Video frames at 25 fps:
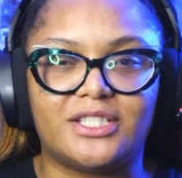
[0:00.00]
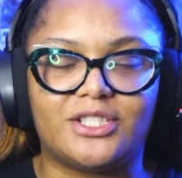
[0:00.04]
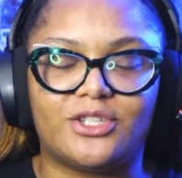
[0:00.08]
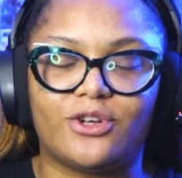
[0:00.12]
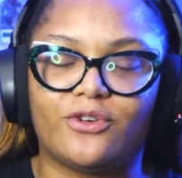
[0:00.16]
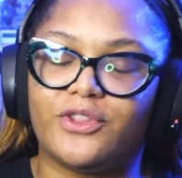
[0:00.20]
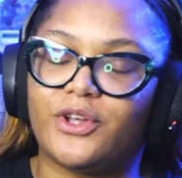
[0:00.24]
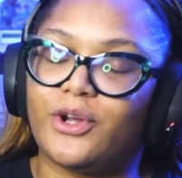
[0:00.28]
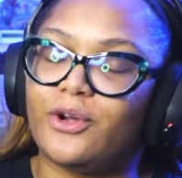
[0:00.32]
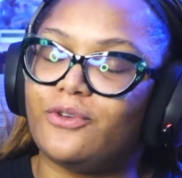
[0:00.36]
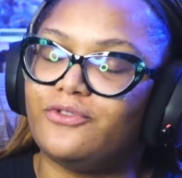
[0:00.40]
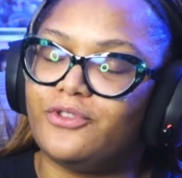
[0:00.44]
Know
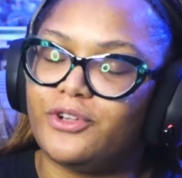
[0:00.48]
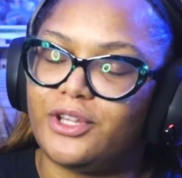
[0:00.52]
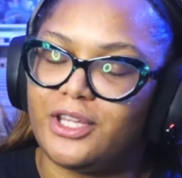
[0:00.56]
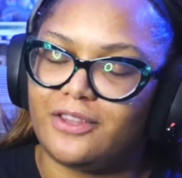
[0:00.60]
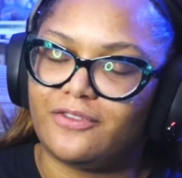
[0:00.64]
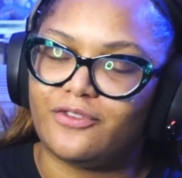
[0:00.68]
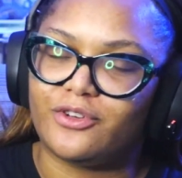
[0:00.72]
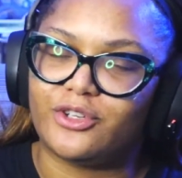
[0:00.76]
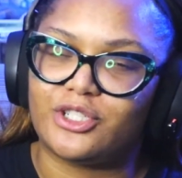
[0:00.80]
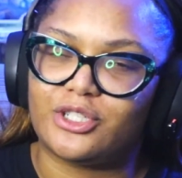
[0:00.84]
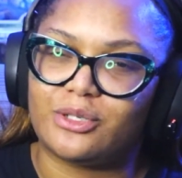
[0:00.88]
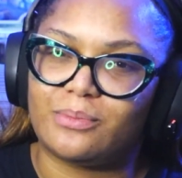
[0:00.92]
there are full-length
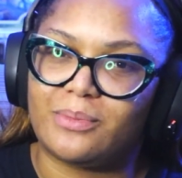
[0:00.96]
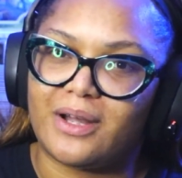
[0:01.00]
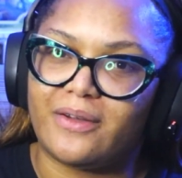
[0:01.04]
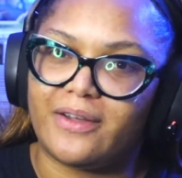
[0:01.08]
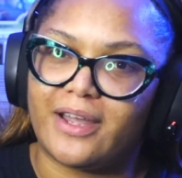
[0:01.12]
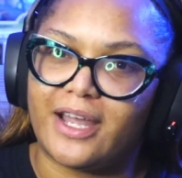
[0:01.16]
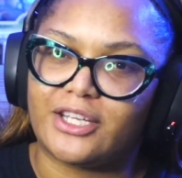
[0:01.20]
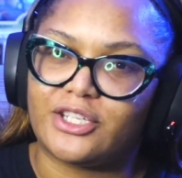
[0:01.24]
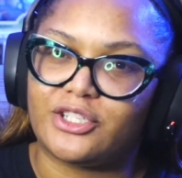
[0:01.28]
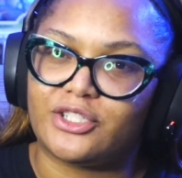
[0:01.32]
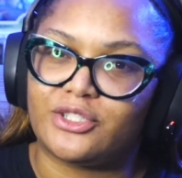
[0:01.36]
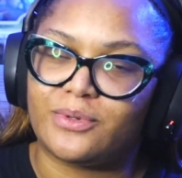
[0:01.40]
version of my
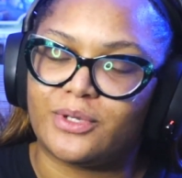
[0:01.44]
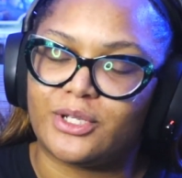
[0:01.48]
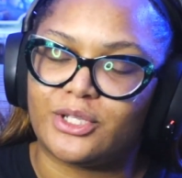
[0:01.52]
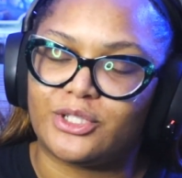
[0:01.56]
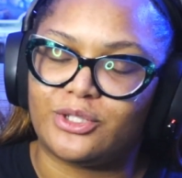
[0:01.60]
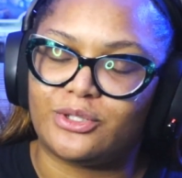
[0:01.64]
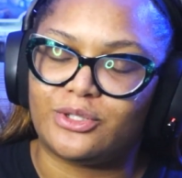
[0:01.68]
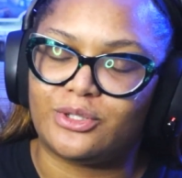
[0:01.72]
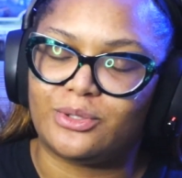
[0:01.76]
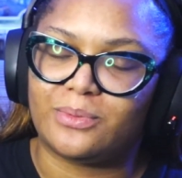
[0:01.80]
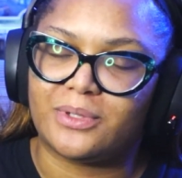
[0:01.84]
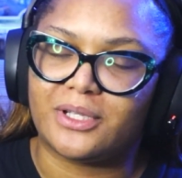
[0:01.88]
reaction as well as
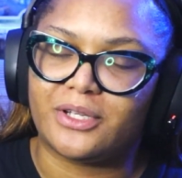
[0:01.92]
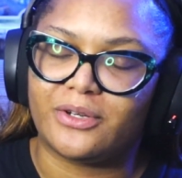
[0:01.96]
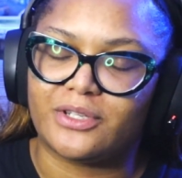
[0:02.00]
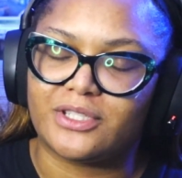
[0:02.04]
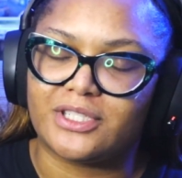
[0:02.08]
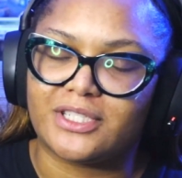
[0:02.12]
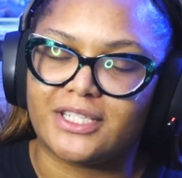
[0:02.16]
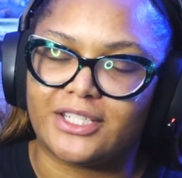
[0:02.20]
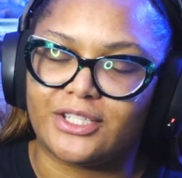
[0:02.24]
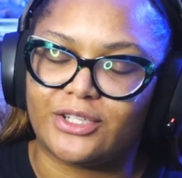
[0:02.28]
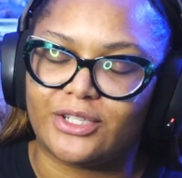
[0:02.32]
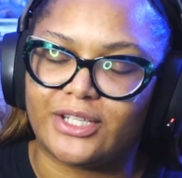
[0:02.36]
YouTube Clear and
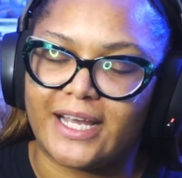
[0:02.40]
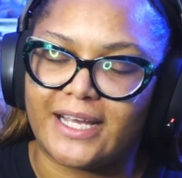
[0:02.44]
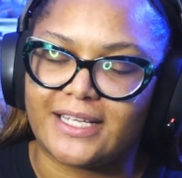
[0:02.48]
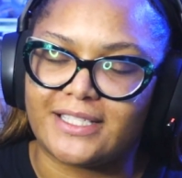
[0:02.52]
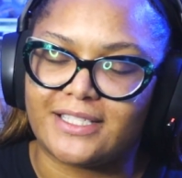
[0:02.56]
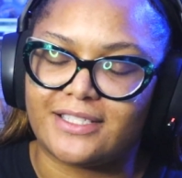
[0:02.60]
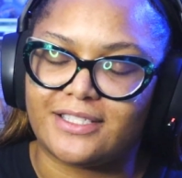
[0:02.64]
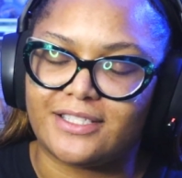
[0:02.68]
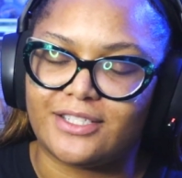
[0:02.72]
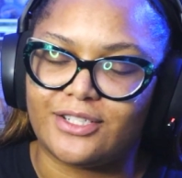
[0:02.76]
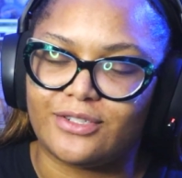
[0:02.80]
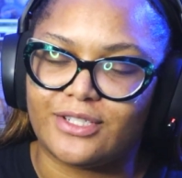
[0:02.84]
Select Early
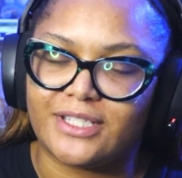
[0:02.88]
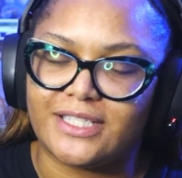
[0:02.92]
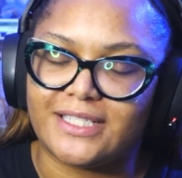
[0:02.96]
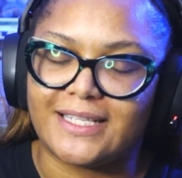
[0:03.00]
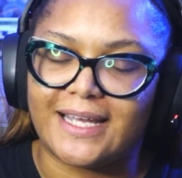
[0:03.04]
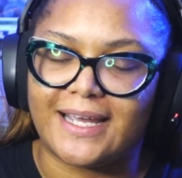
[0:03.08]
Access series.